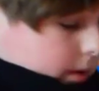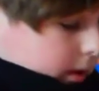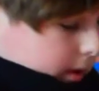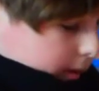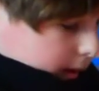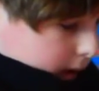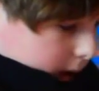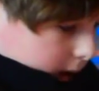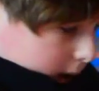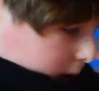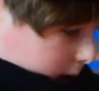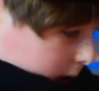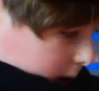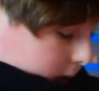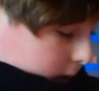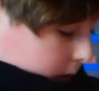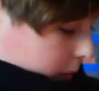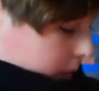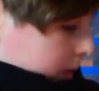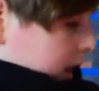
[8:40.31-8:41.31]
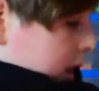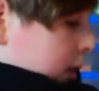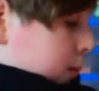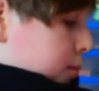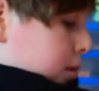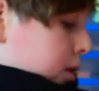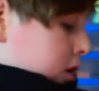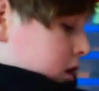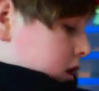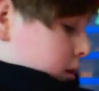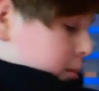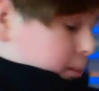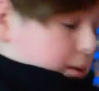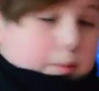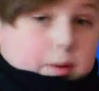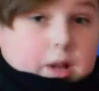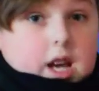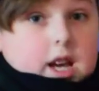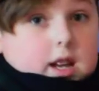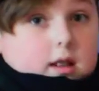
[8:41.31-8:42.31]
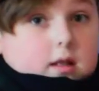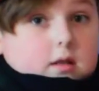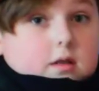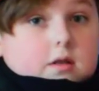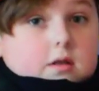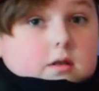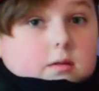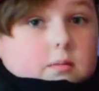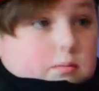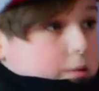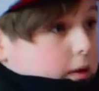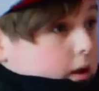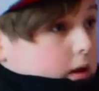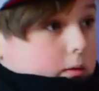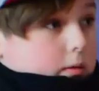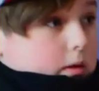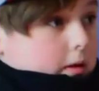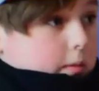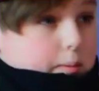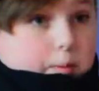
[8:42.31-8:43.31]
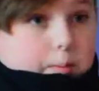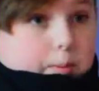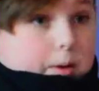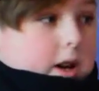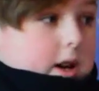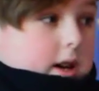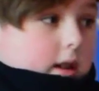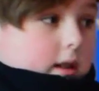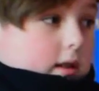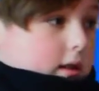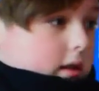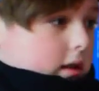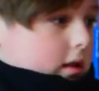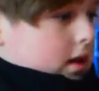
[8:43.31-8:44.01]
uh, simple planes. Build simple planes.